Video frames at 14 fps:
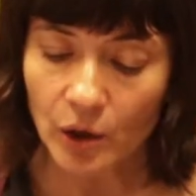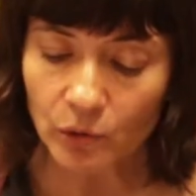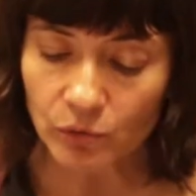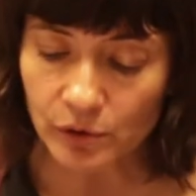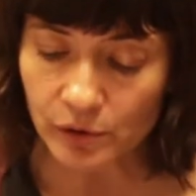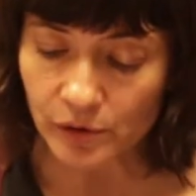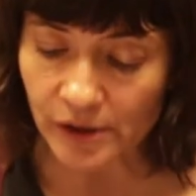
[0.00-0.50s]

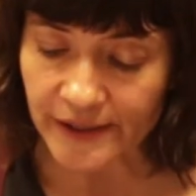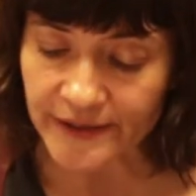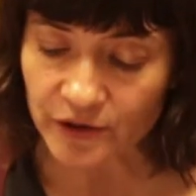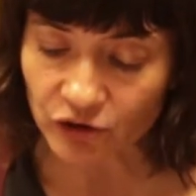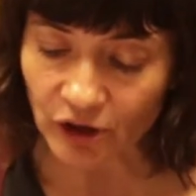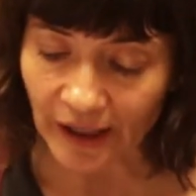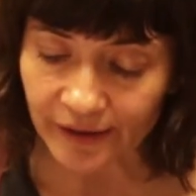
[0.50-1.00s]

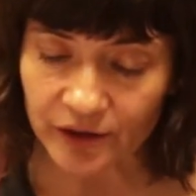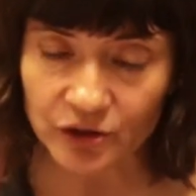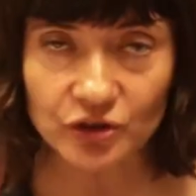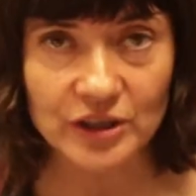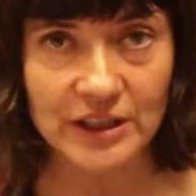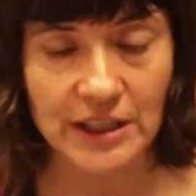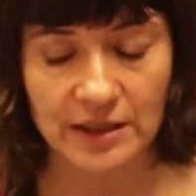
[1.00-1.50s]
Rurals
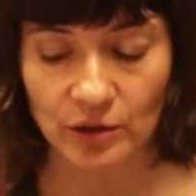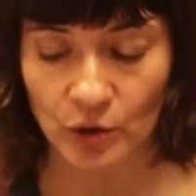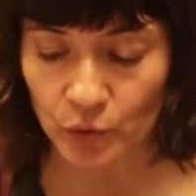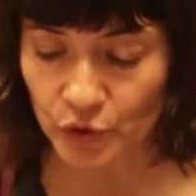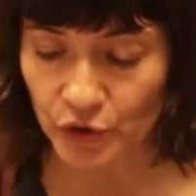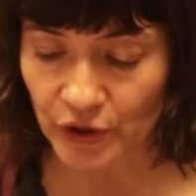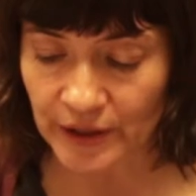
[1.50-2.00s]
challenged these
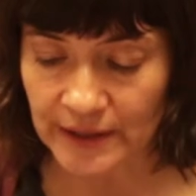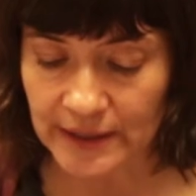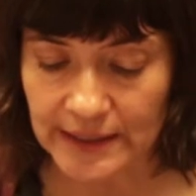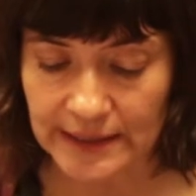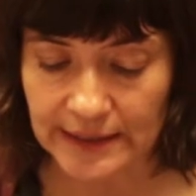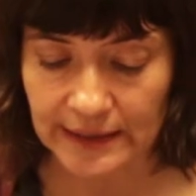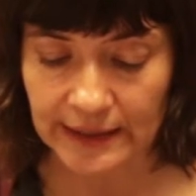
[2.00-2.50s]
notions